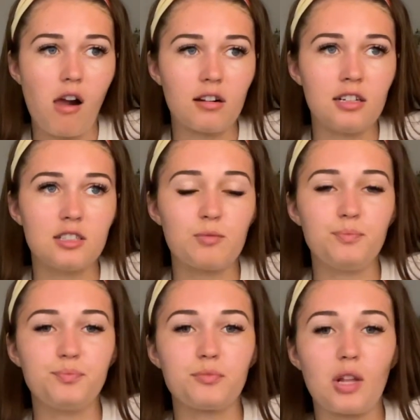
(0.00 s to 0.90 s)
Because
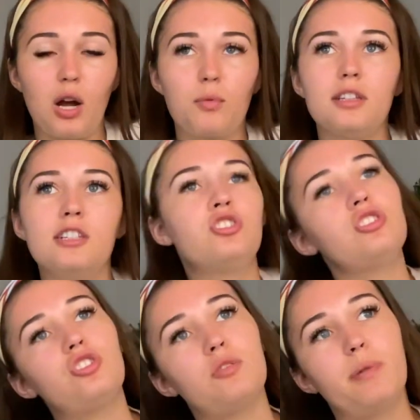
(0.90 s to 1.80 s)
a religion
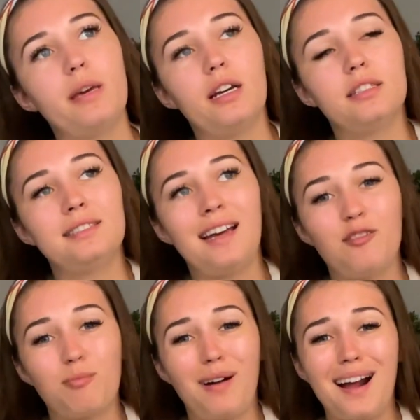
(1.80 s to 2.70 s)
should be a set
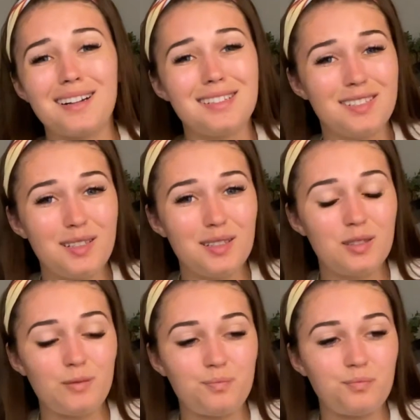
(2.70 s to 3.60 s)
of practices,